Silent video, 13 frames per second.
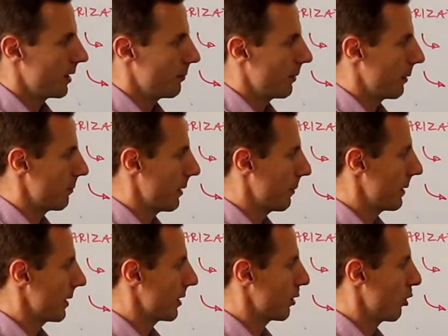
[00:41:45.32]

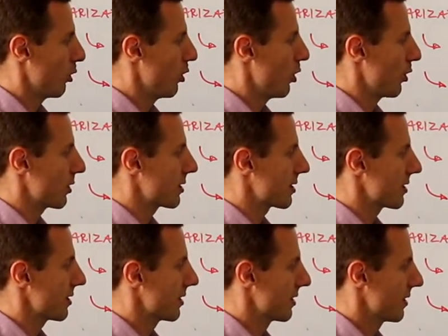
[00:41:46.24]
maybe it
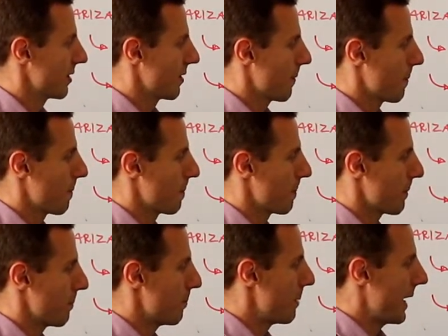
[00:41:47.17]
looks
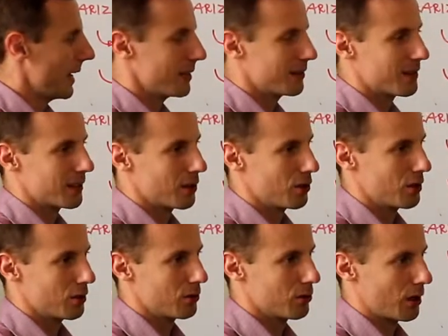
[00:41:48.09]
bad that you
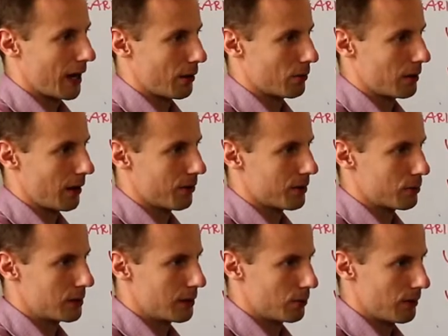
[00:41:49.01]
need to calculate the
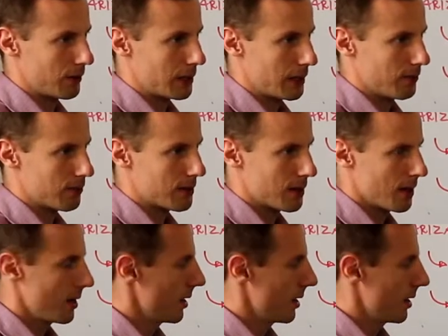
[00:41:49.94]
derivatives.